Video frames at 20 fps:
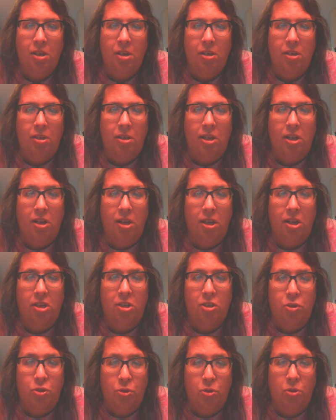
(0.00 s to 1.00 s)
You cannot
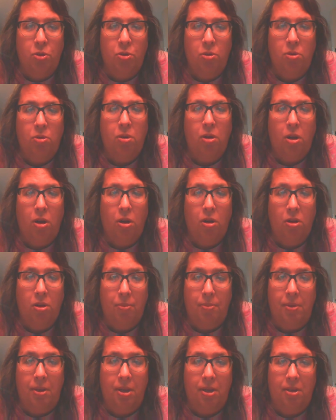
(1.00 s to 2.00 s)
control all of
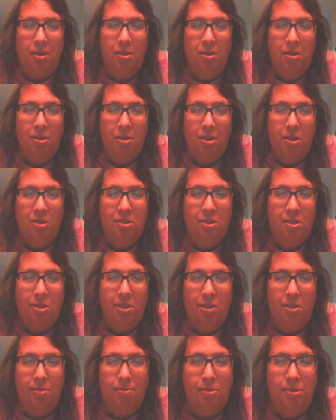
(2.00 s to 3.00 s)
me. That's all
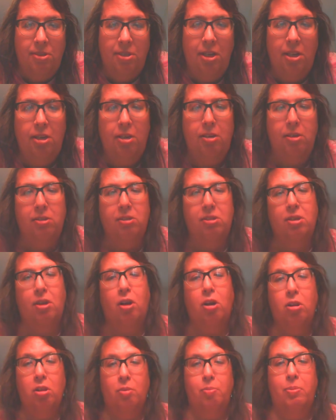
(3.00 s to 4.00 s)
I can say, is
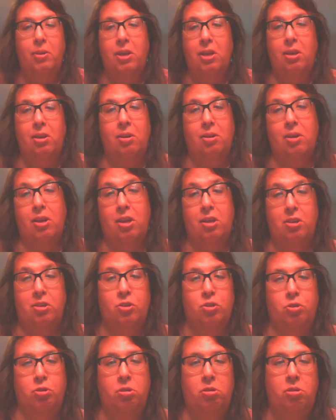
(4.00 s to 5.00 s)
all of me are not
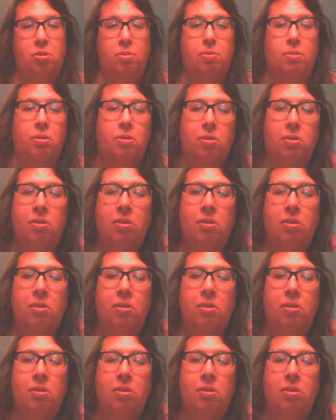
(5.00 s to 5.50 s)
controllable.